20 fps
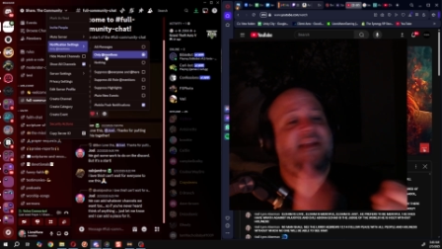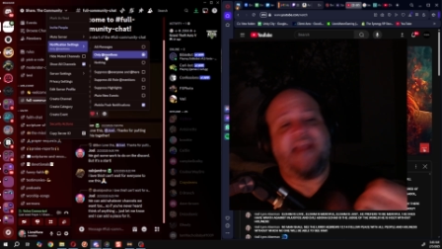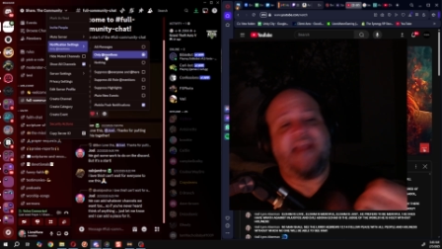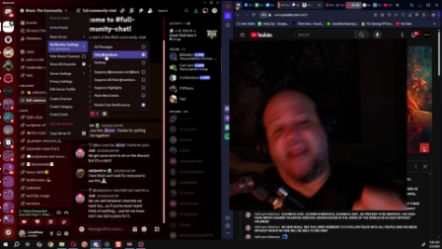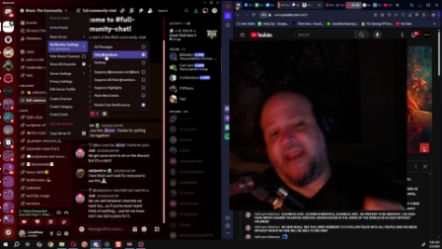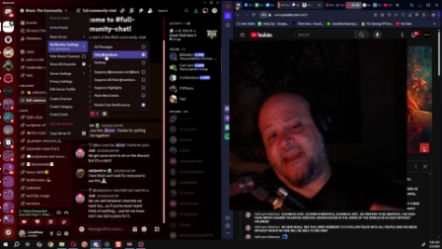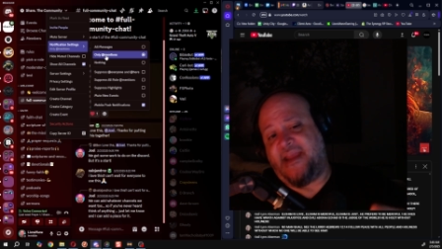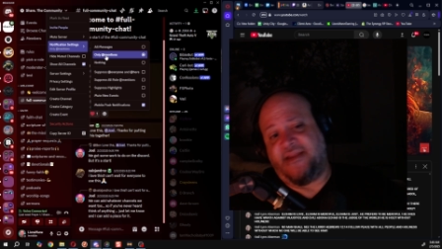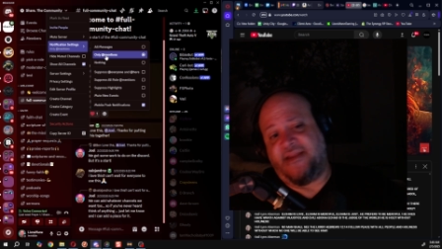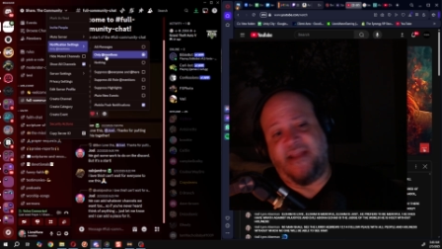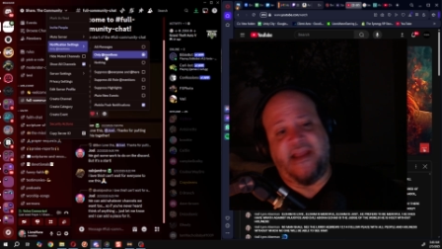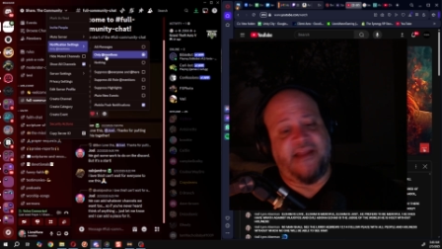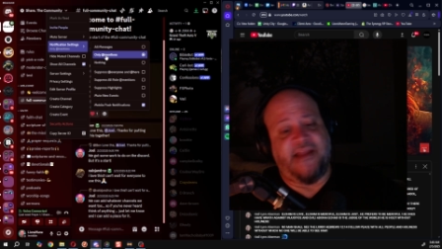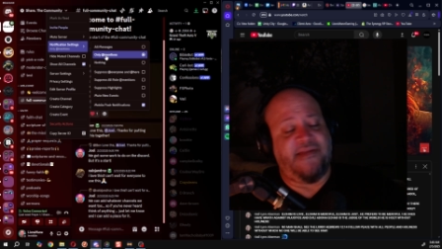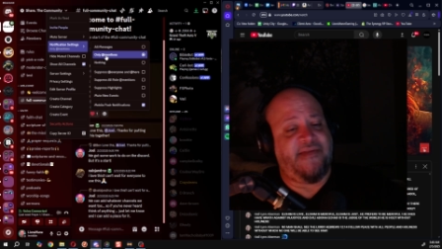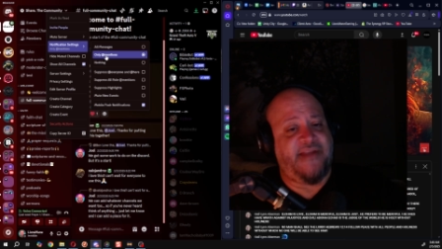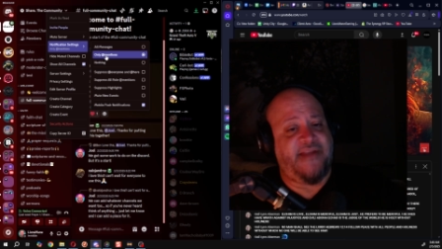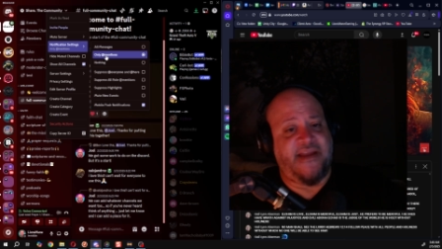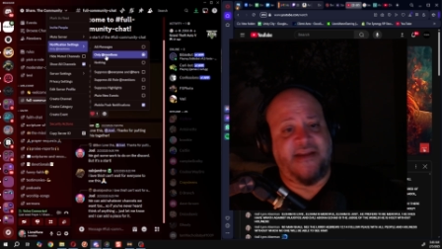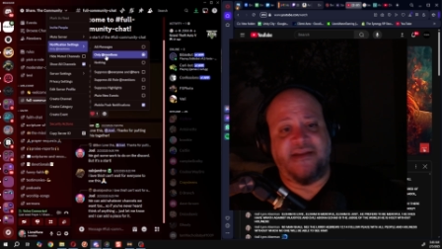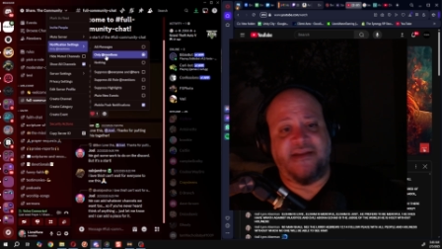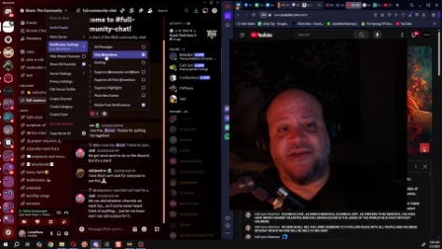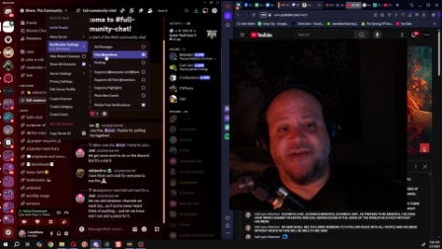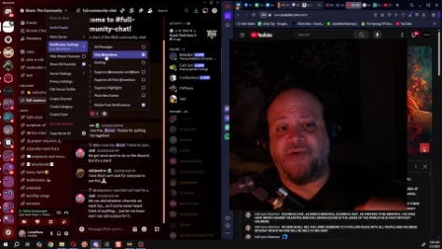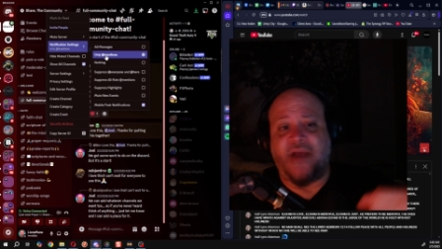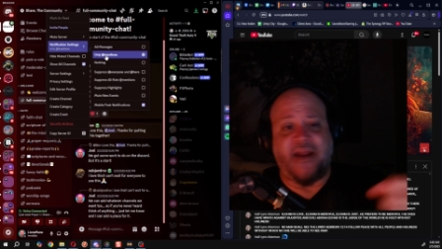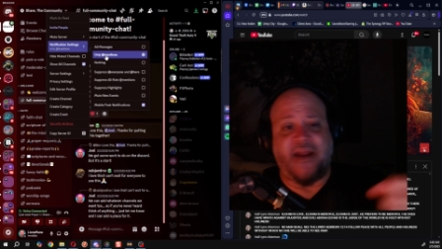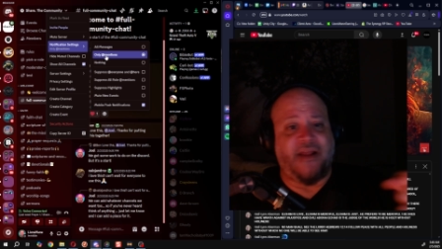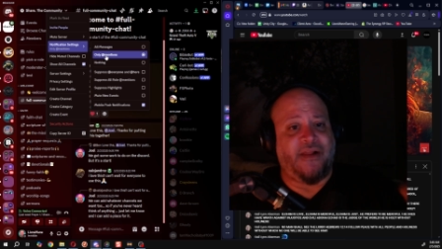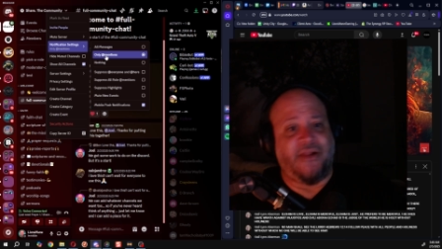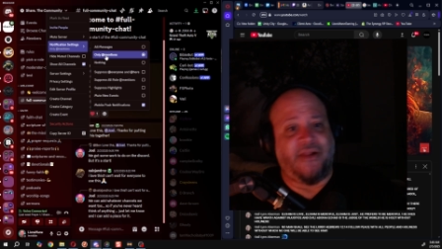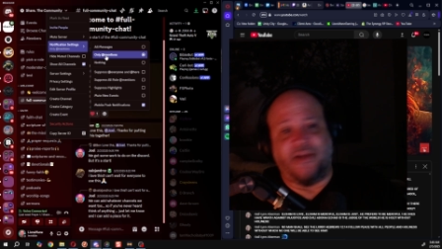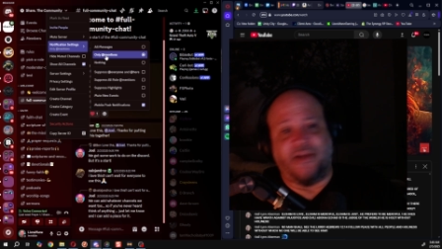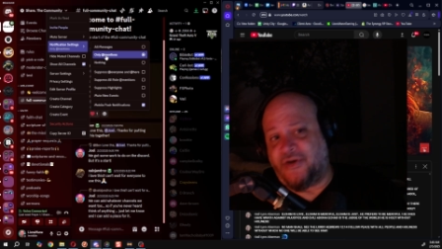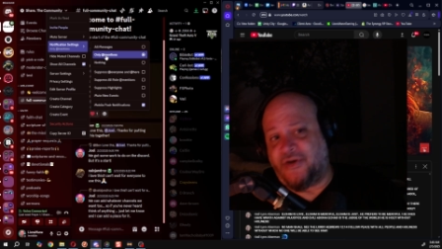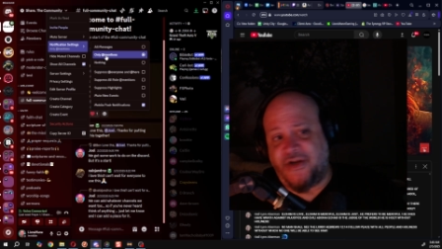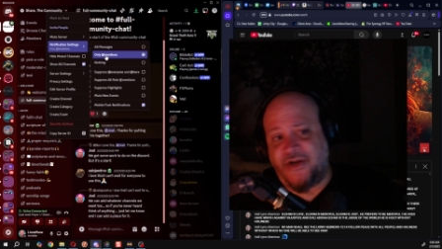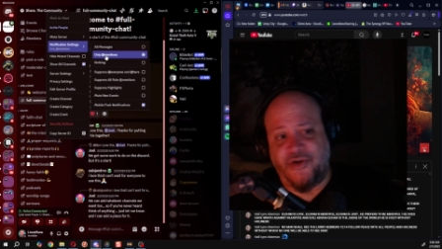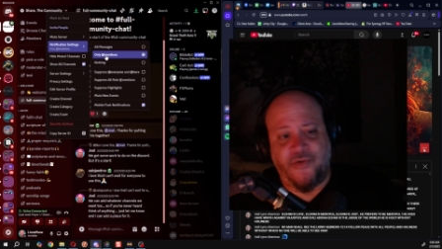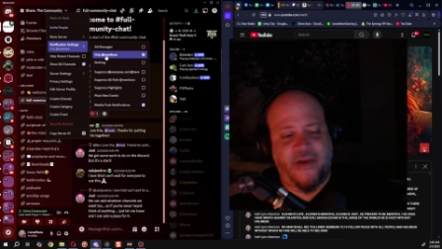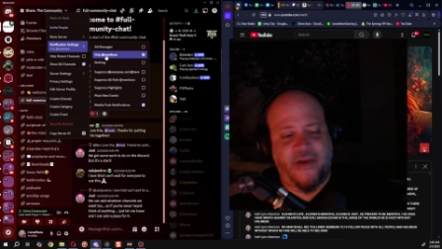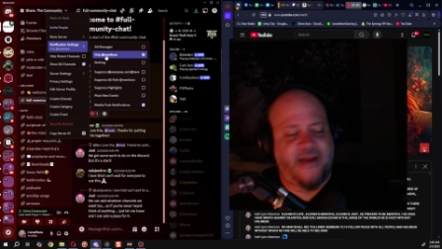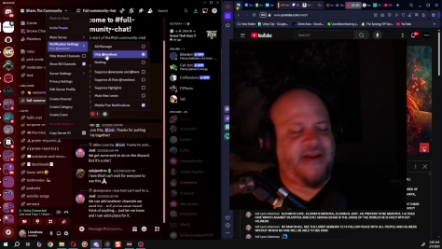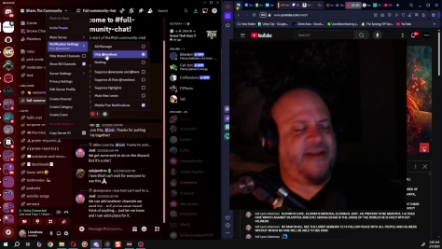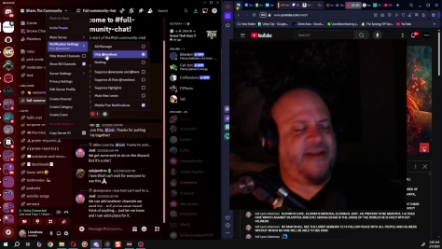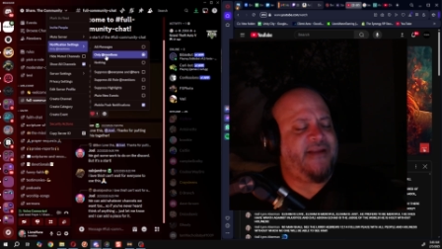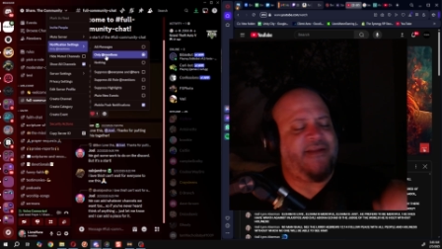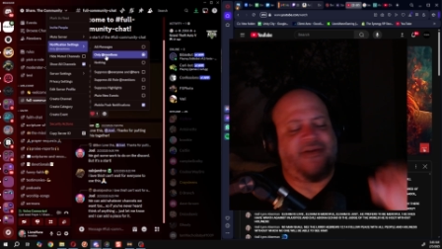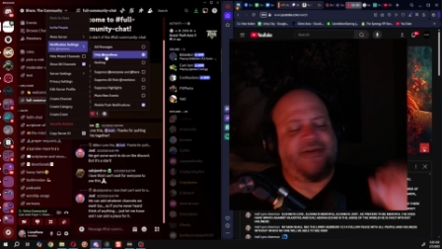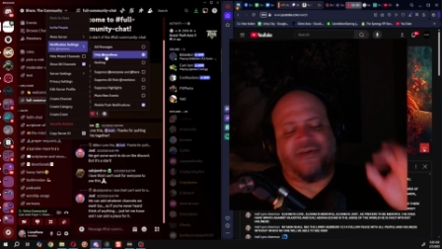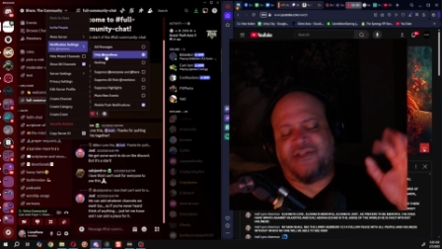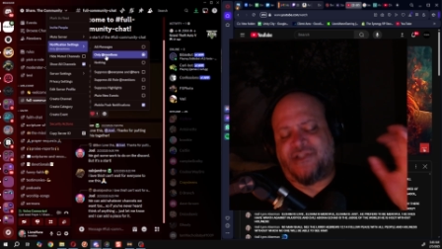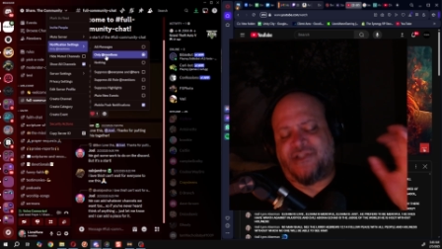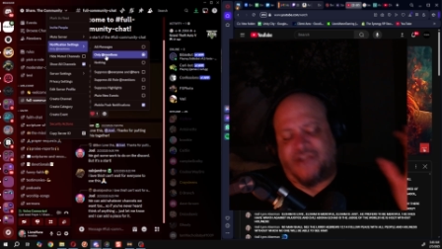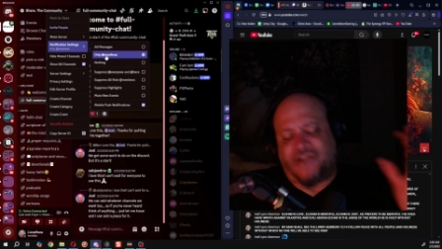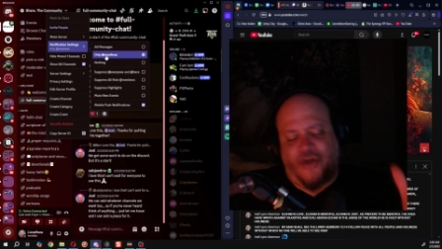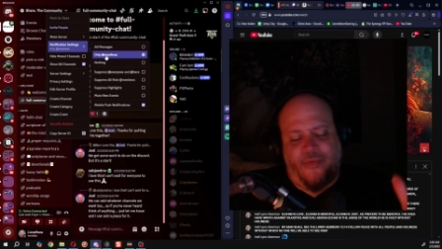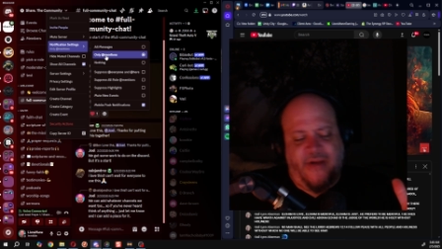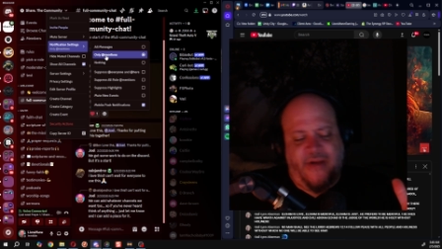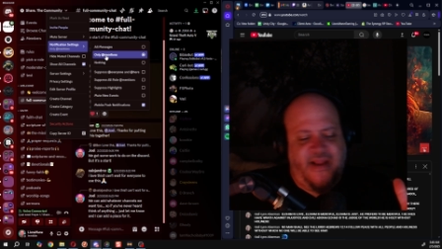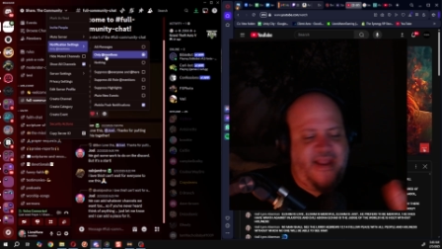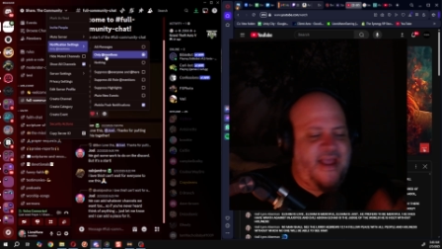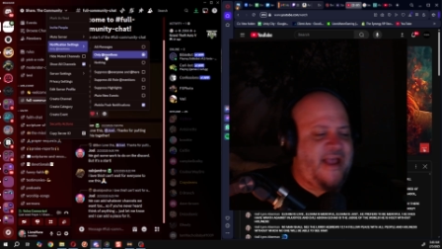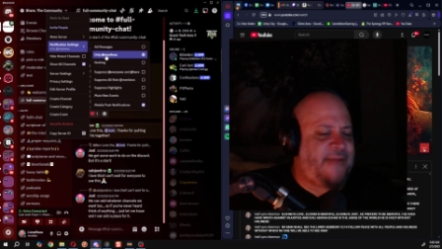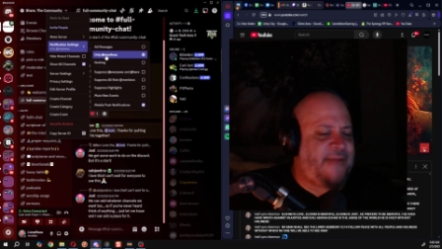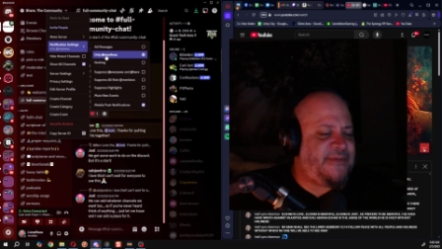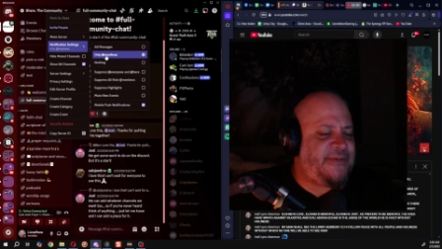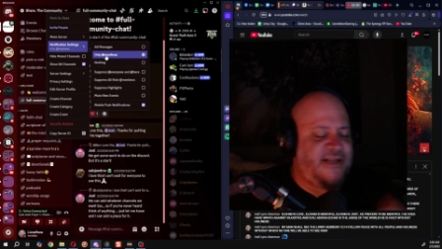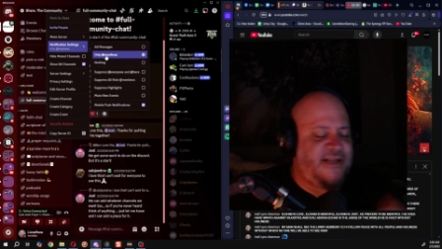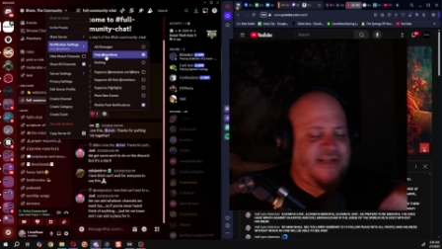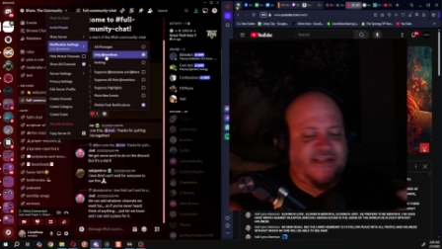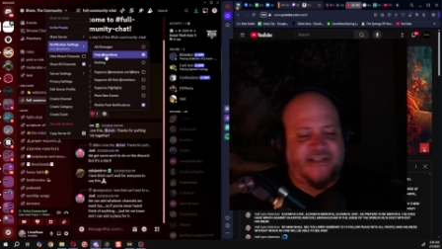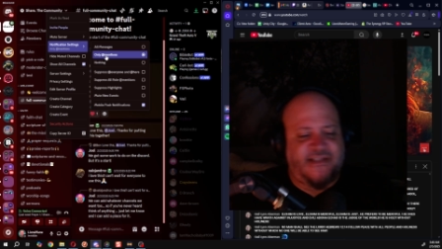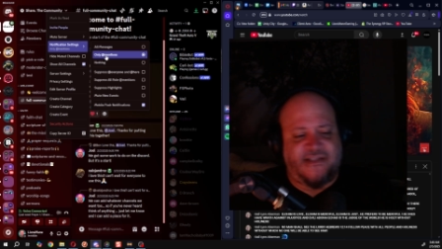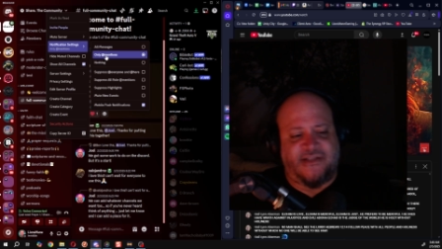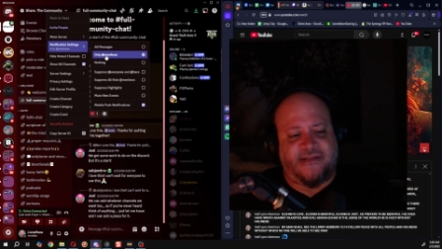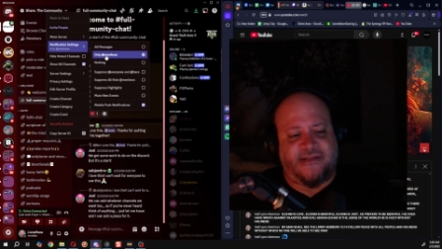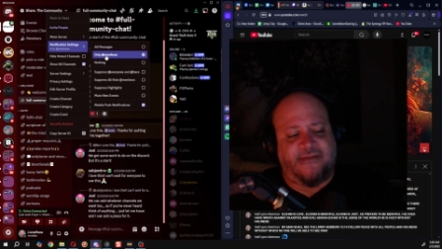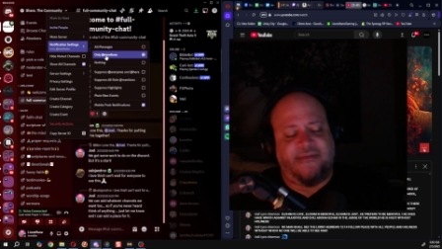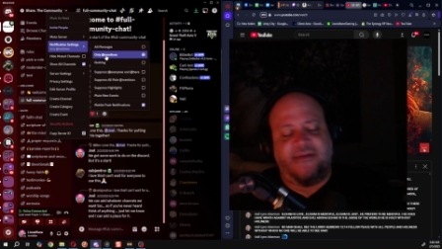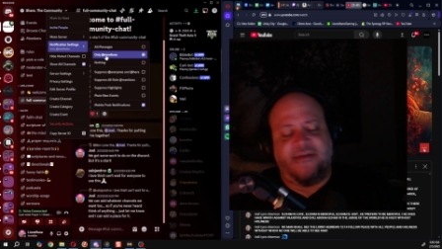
And then you got to learn and there's so many apps and